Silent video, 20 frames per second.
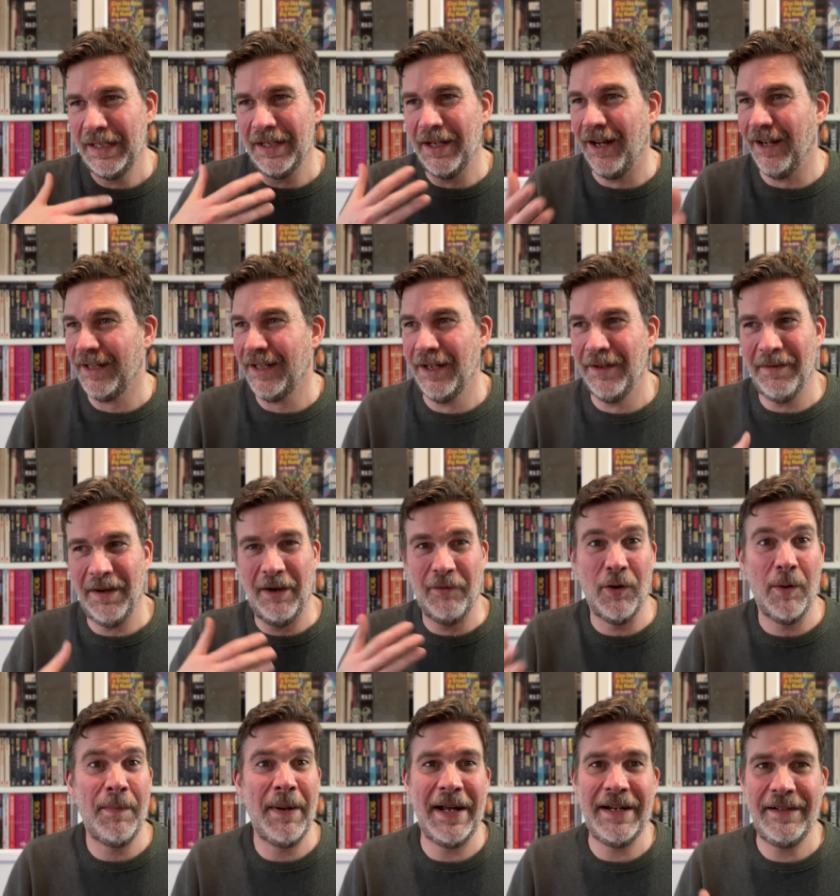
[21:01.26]
like a
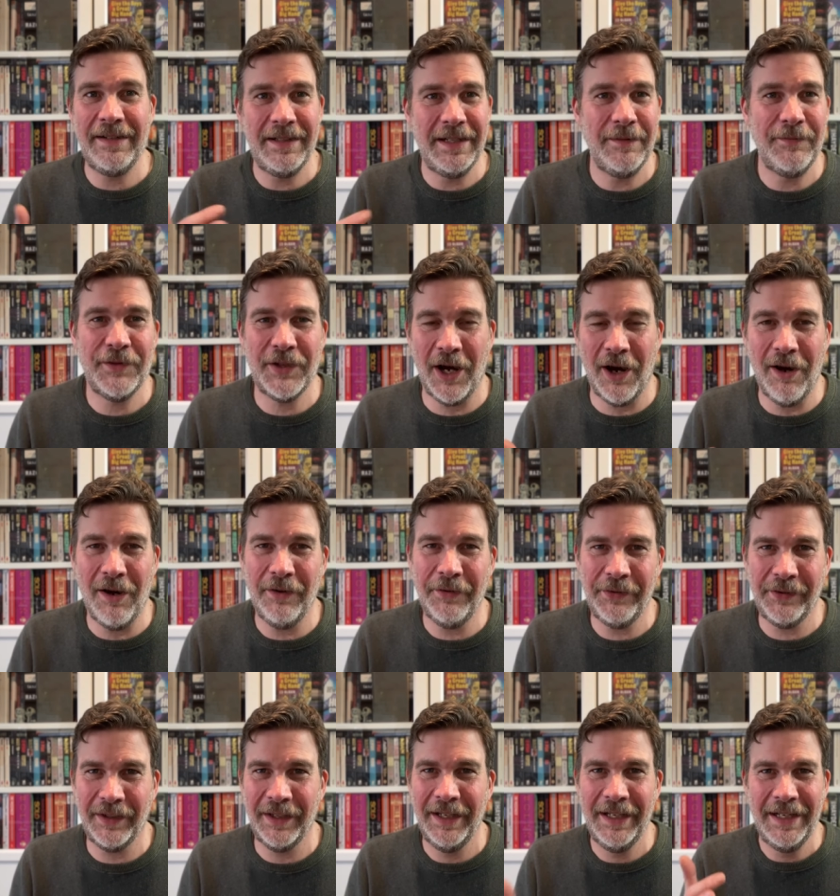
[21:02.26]
repetitive
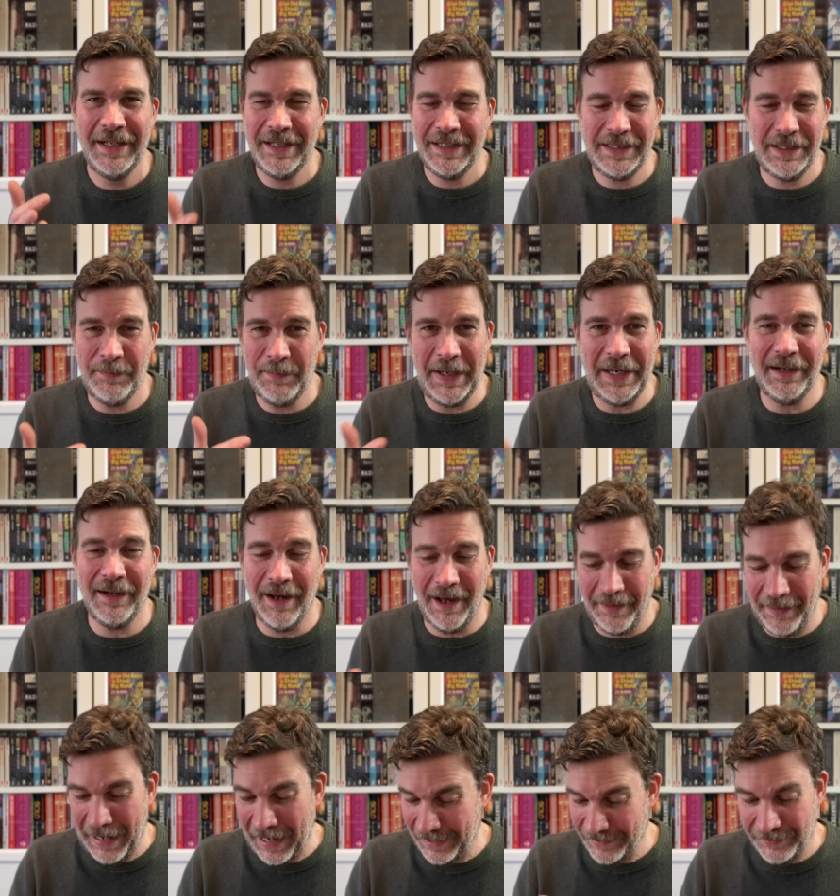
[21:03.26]
task. It's a bit
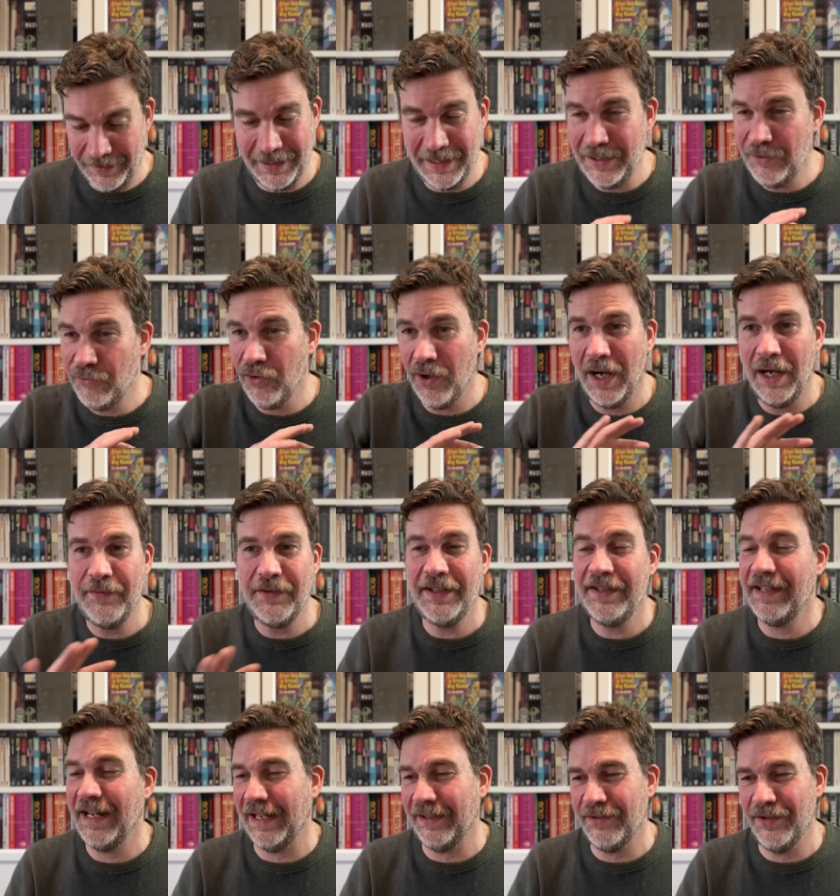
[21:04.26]
like that. So he drives his
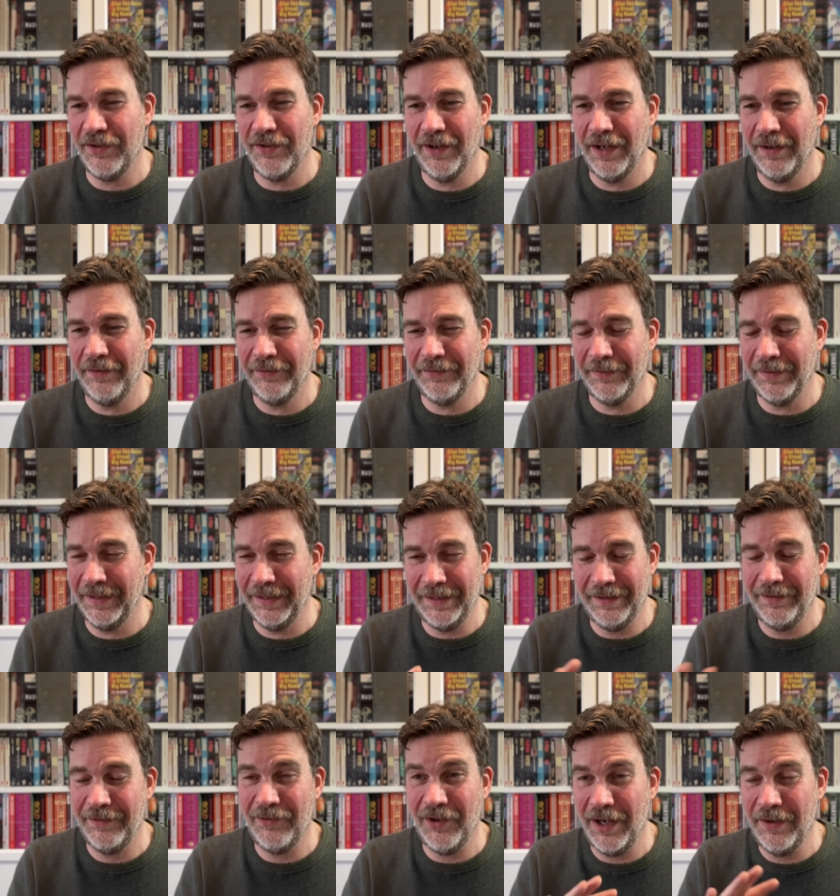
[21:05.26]
taxi
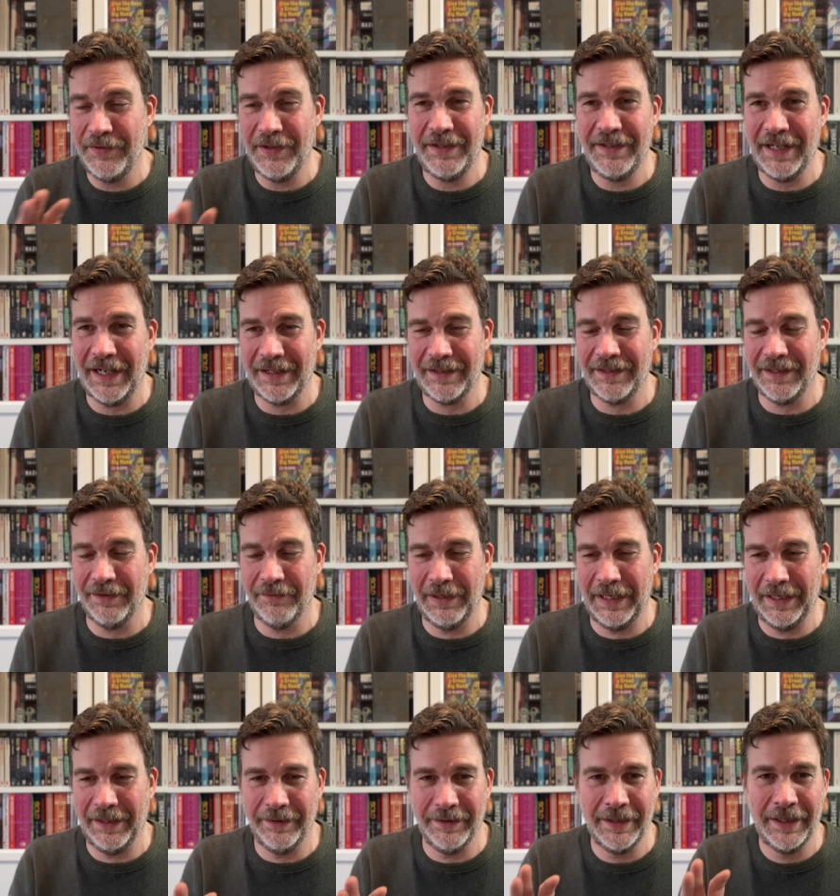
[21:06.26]

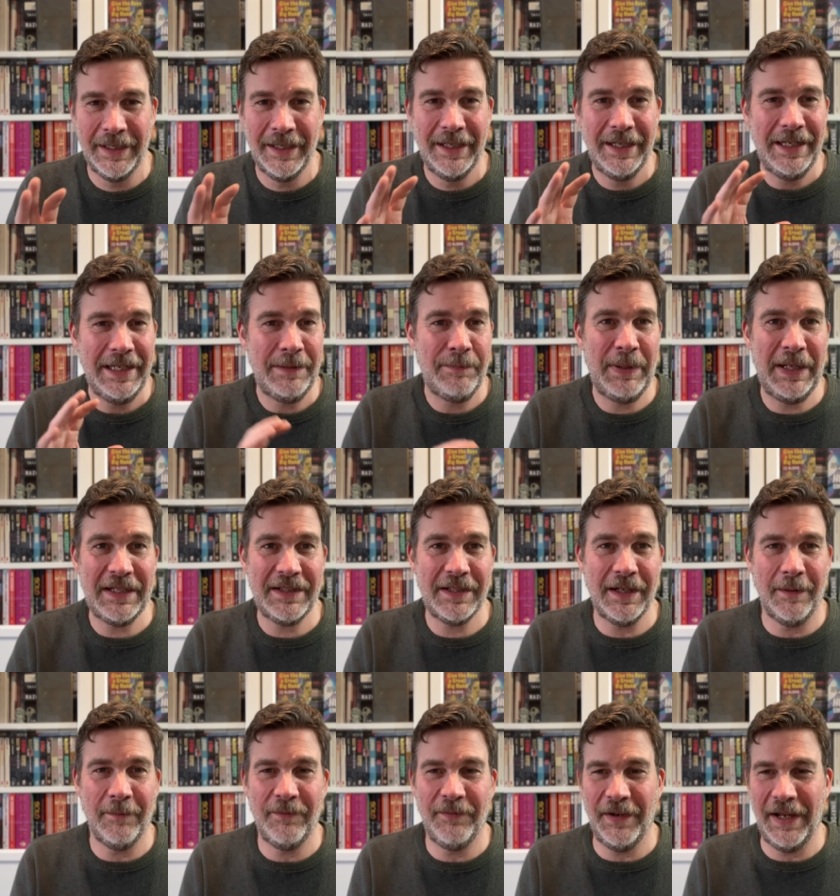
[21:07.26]
around, he picks
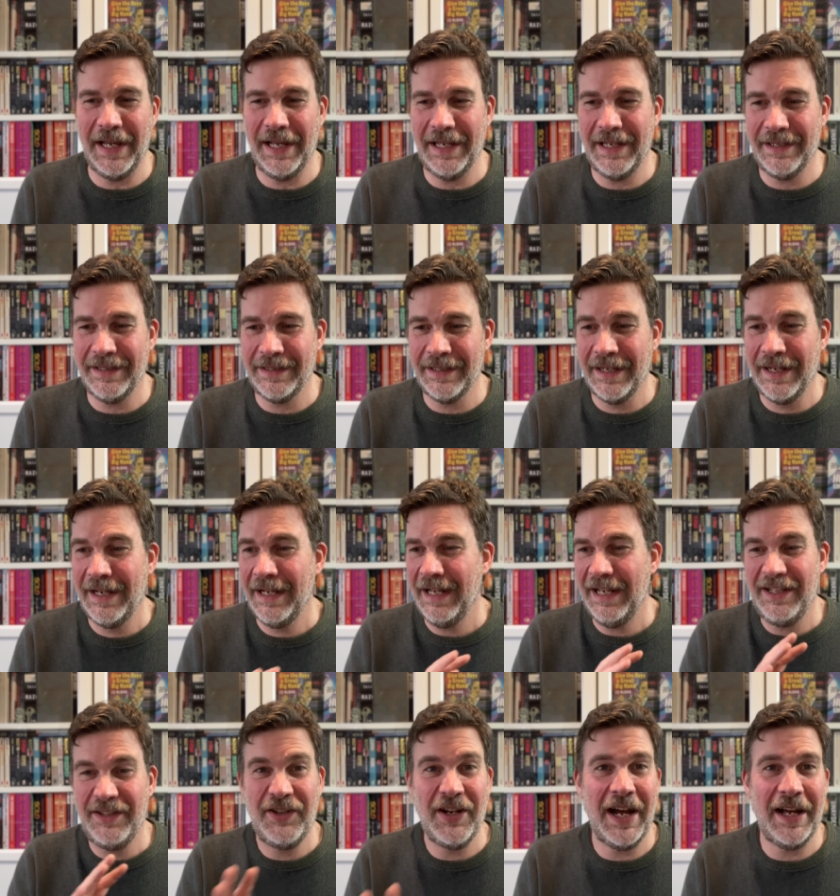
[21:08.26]
up fares,
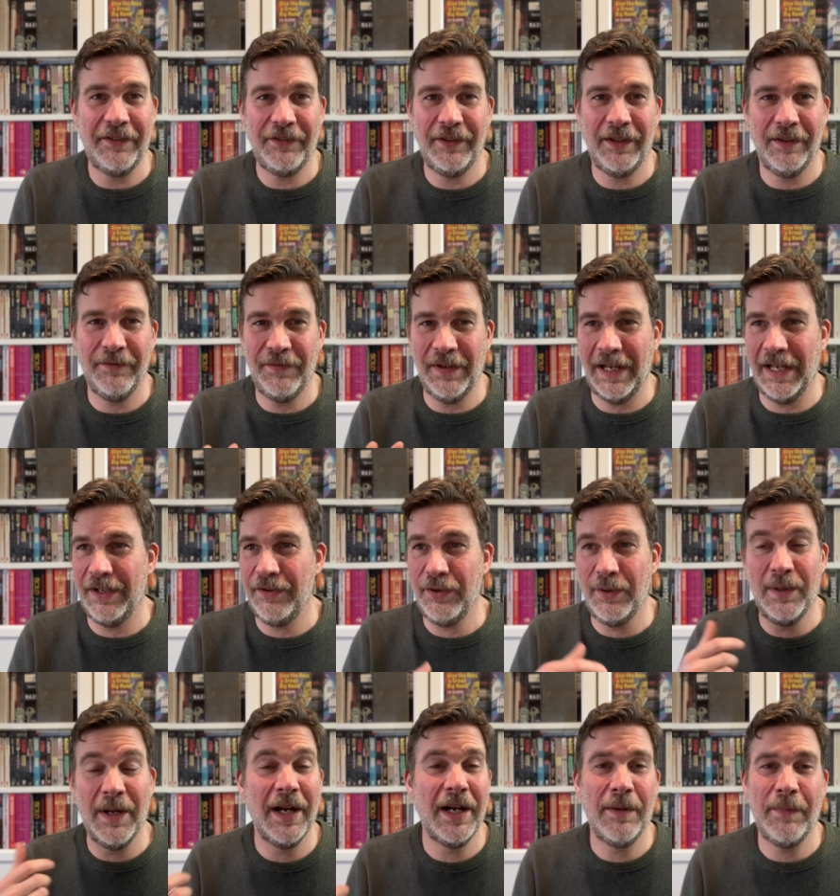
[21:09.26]
he chats to the fares,
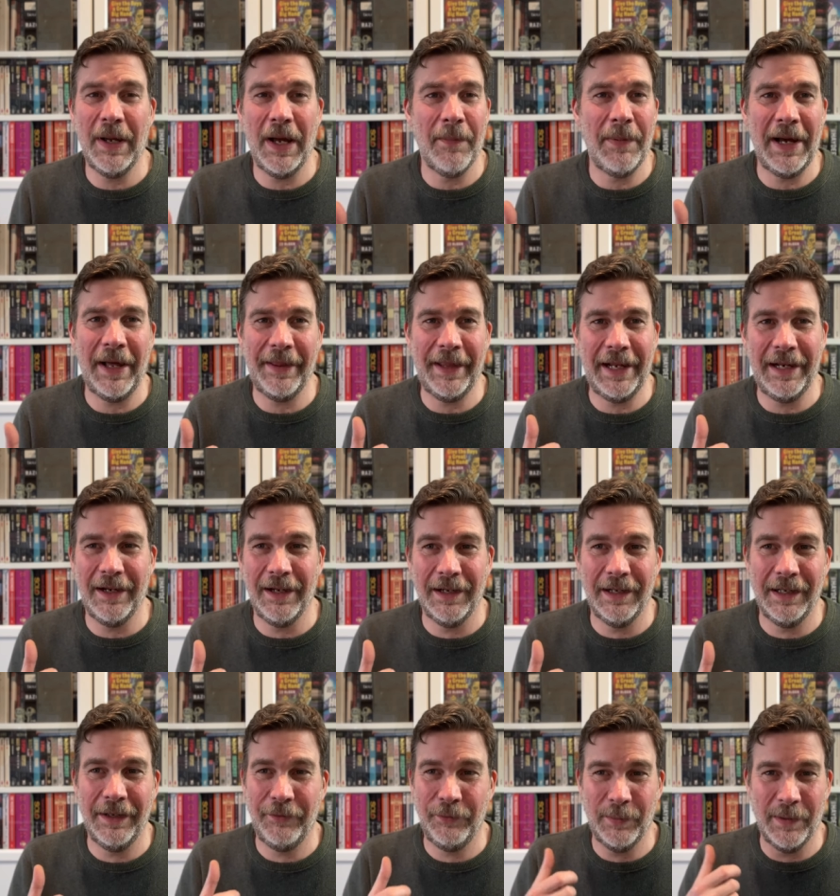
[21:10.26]
you learn a bit about their
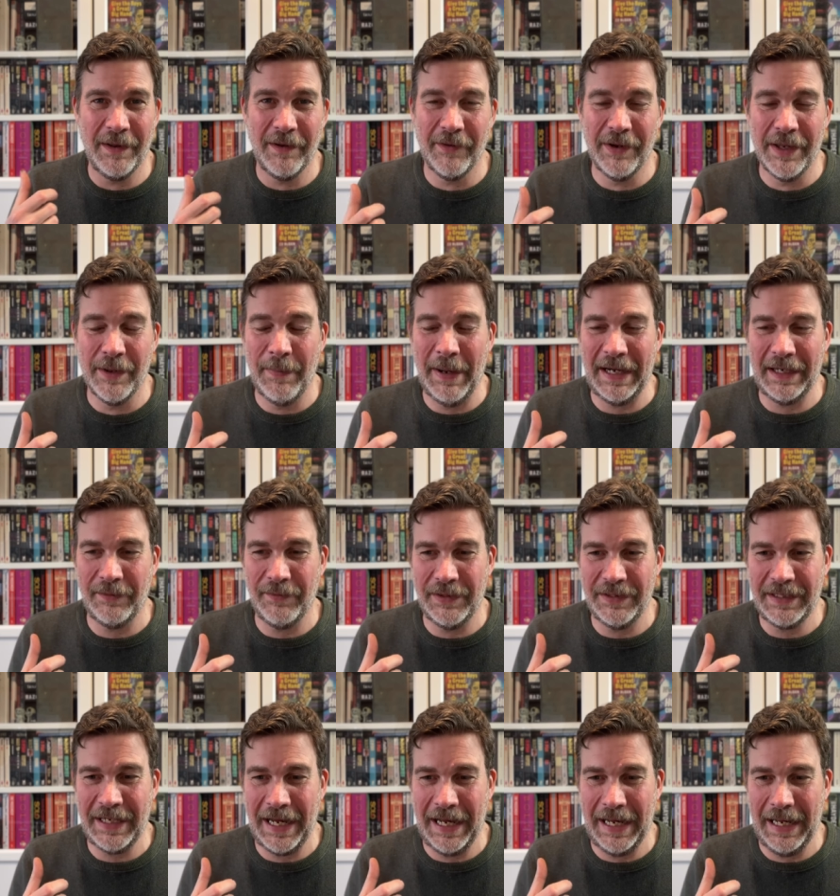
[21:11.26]
lives while they're in the back of his
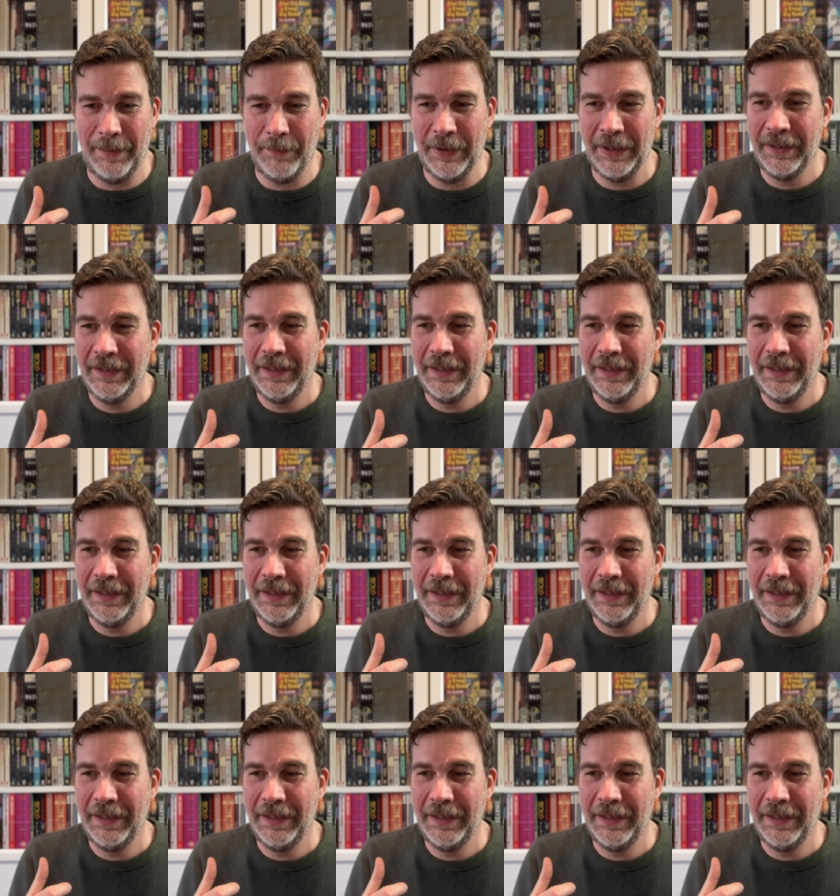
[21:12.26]
cab.